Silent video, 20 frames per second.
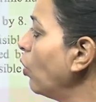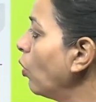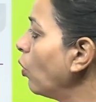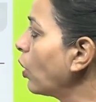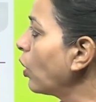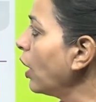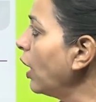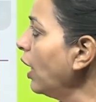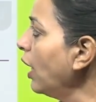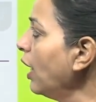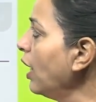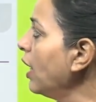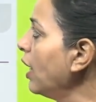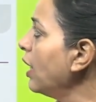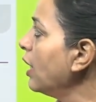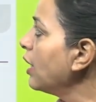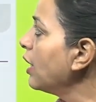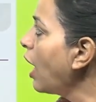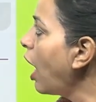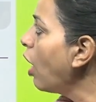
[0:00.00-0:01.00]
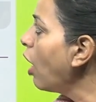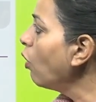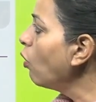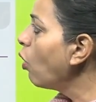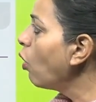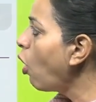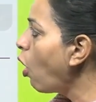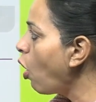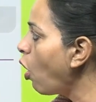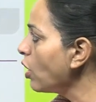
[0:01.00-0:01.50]
Okay.
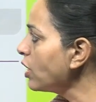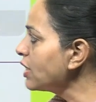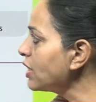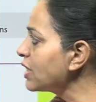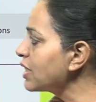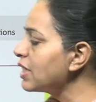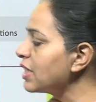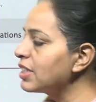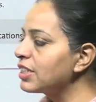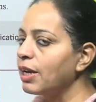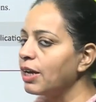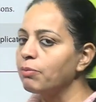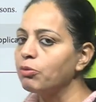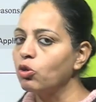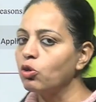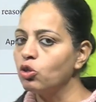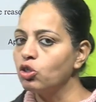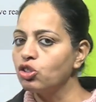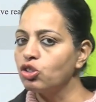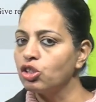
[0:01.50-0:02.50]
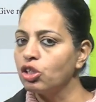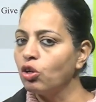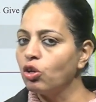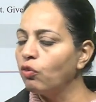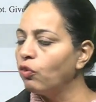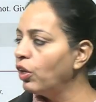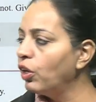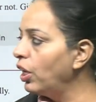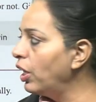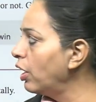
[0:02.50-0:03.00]
Now HOTS, some question
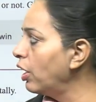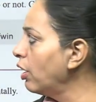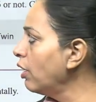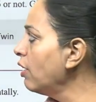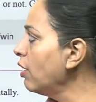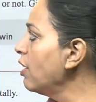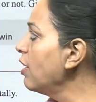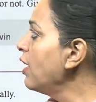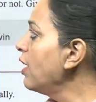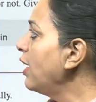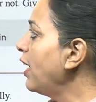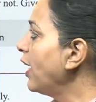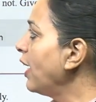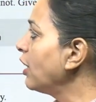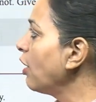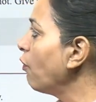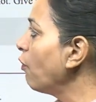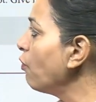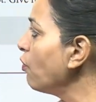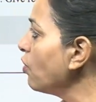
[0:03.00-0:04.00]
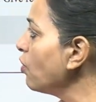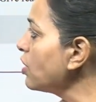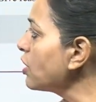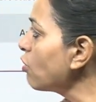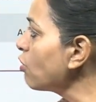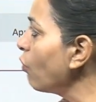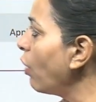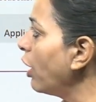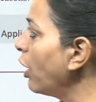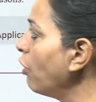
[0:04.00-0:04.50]
over here. Like the
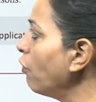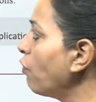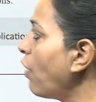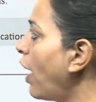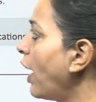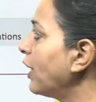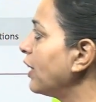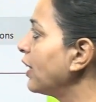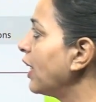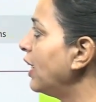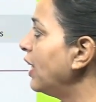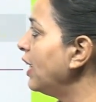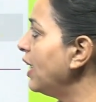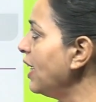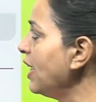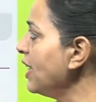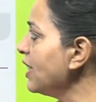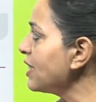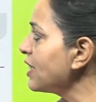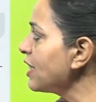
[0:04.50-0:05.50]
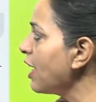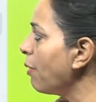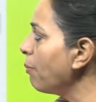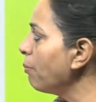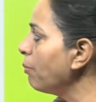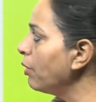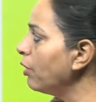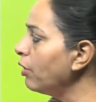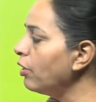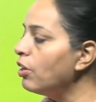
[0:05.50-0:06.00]
first one, find the least
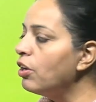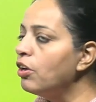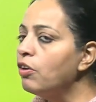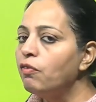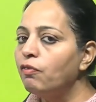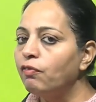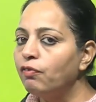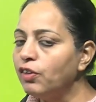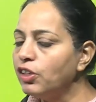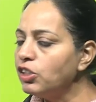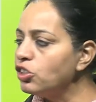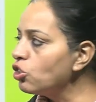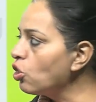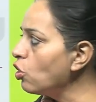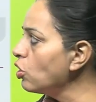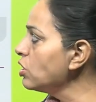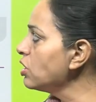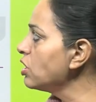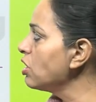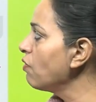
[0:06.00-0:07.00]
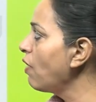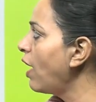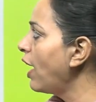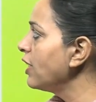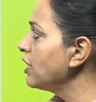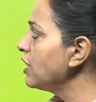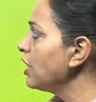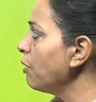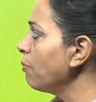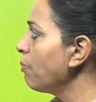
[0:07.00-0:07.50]
number which on
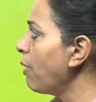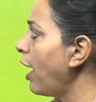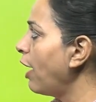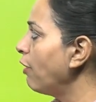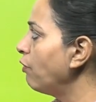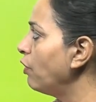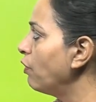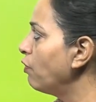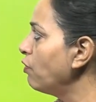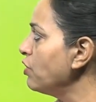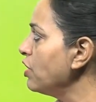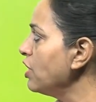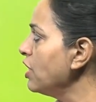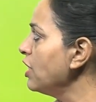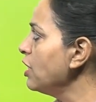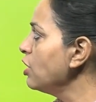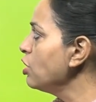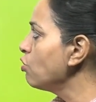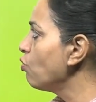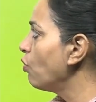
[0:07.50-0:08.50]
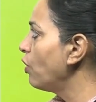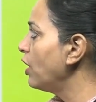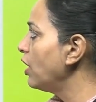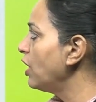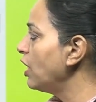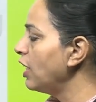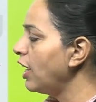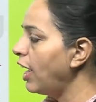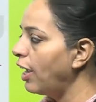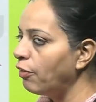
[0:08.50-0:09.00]
dividing by 15,
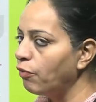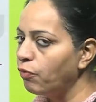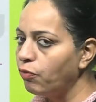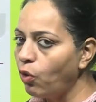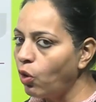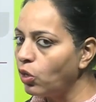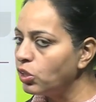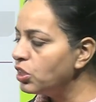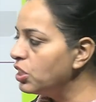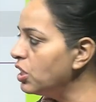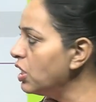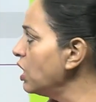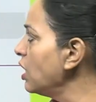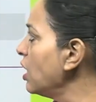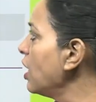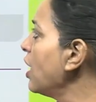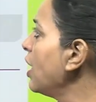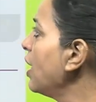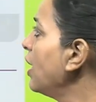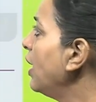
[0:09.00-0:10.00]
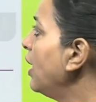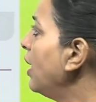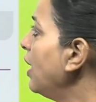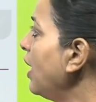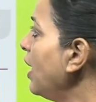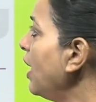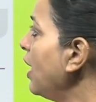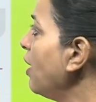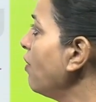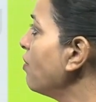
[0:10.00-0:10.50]
20 and 40
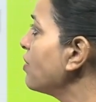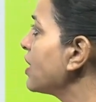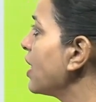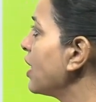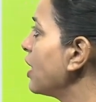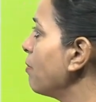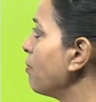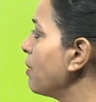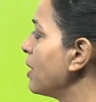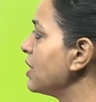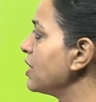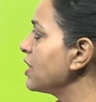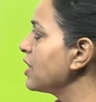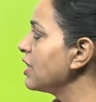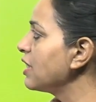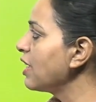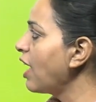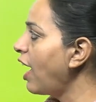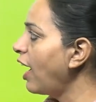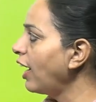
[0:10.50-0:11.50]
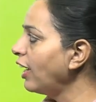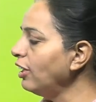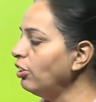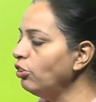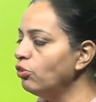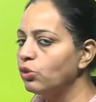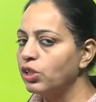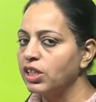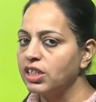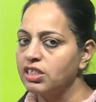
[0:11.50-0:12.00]
leaves the remainder
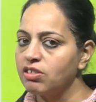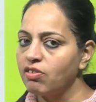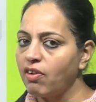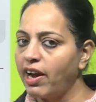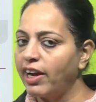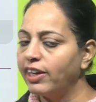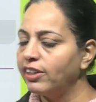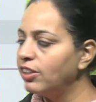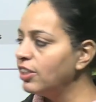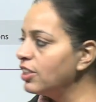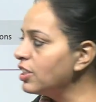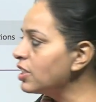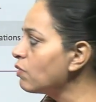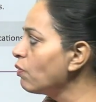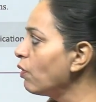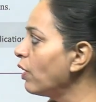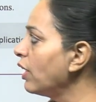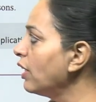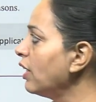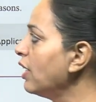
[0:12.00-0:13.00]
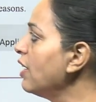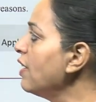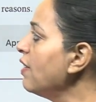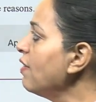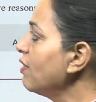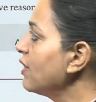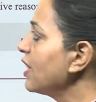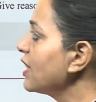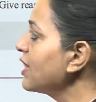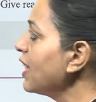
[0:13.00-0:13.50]
9. You can try this one.
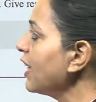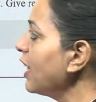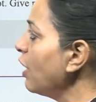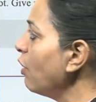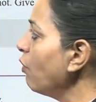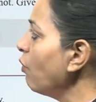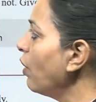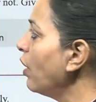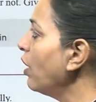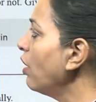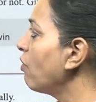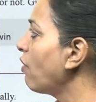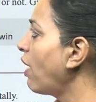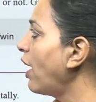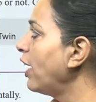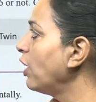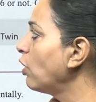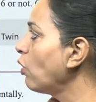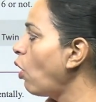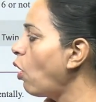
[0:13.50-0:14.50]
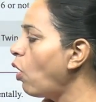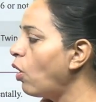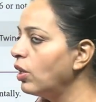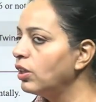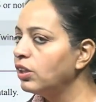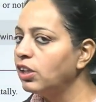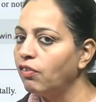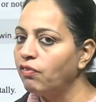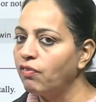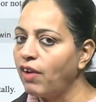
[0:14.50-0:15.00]
The second one, write
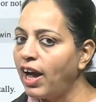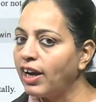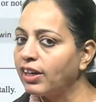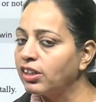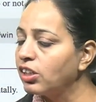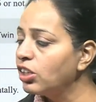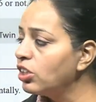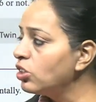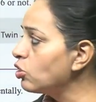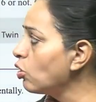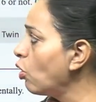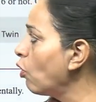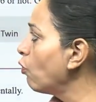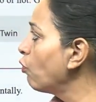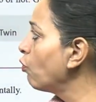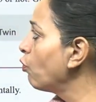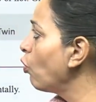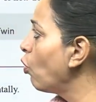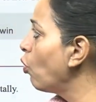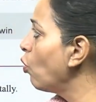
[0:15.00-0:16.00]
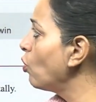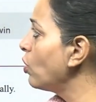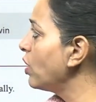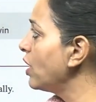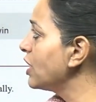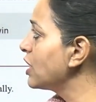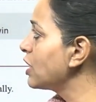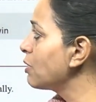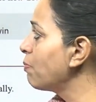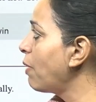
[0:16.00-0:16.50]
all the factors of 4
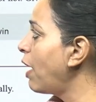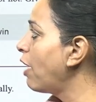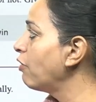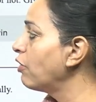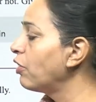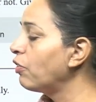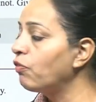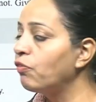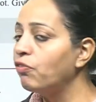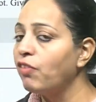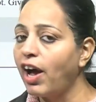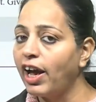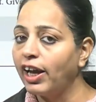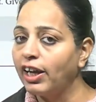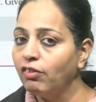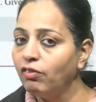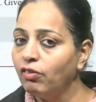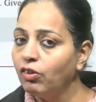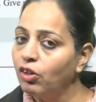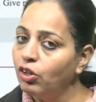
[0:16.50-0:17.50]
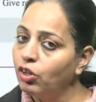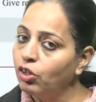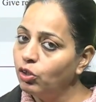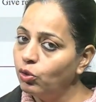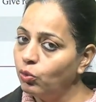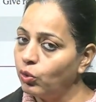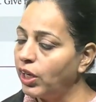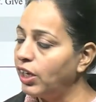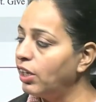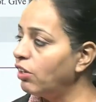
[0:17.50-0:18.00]
raised power 5.
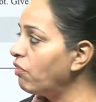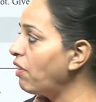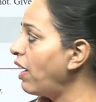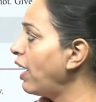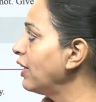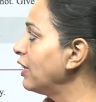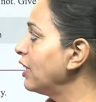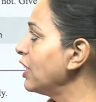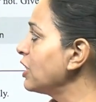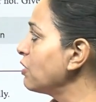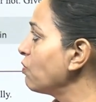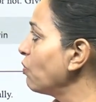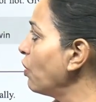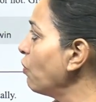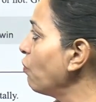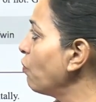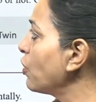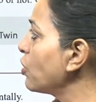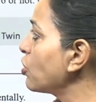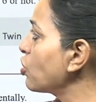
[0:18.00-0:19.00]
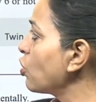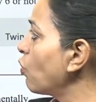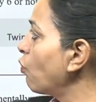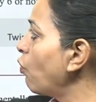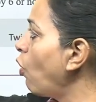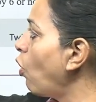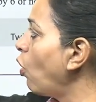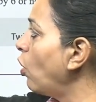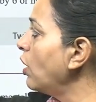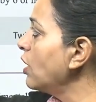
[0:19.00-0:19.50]
You can try this one. First
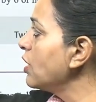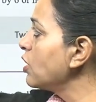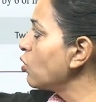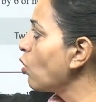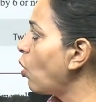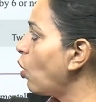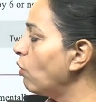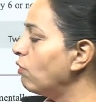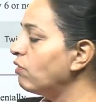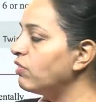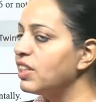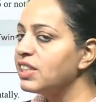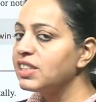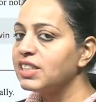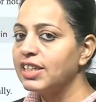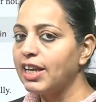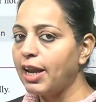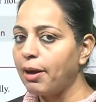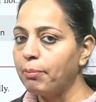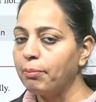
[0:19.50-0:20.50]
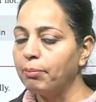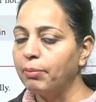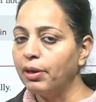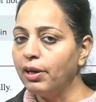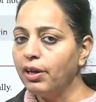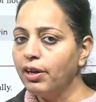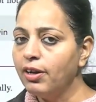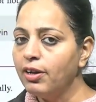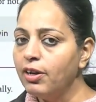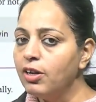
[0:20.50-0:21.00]
of all, solve this
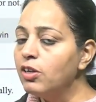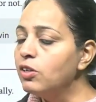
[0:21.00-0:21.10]
number.